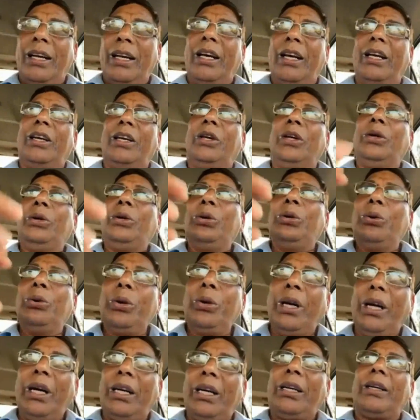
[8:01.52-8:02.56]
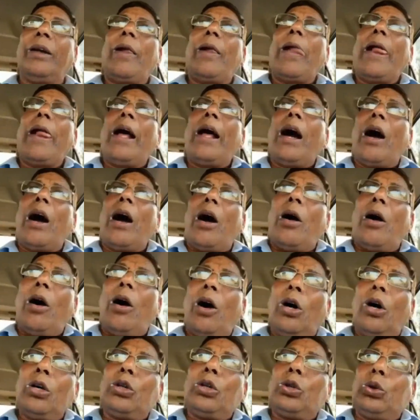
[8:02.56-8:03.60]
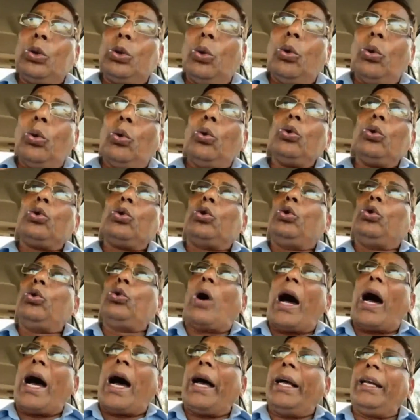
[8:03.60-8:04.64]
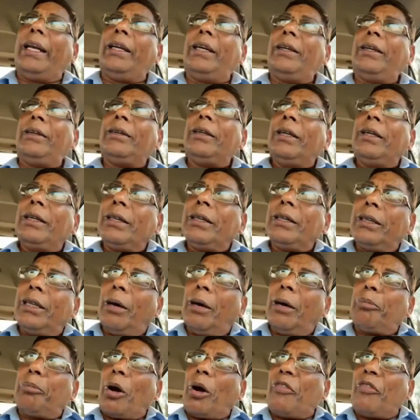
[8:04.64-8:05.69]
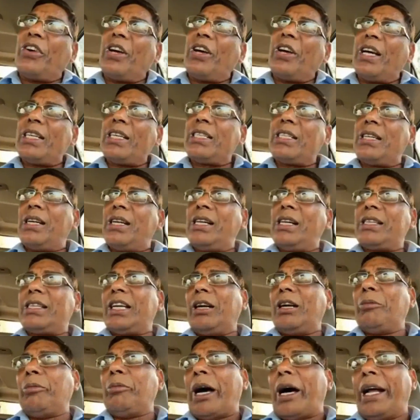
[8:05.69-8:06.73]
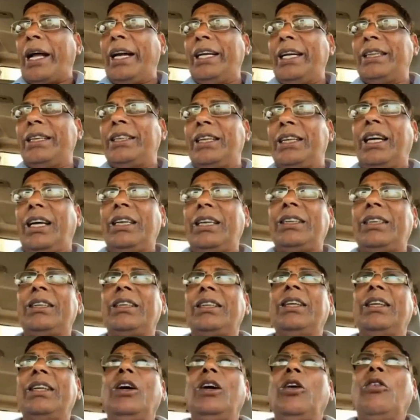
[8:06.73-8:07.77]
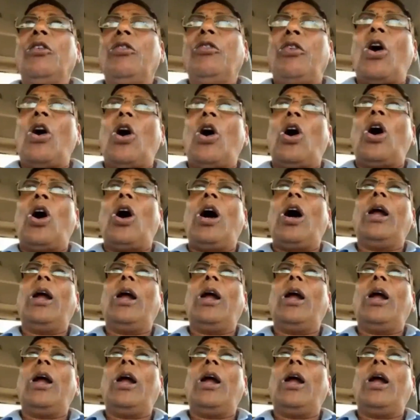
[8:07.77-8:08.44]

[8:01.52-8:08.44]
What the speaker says: unit, or to join the professionals and managers for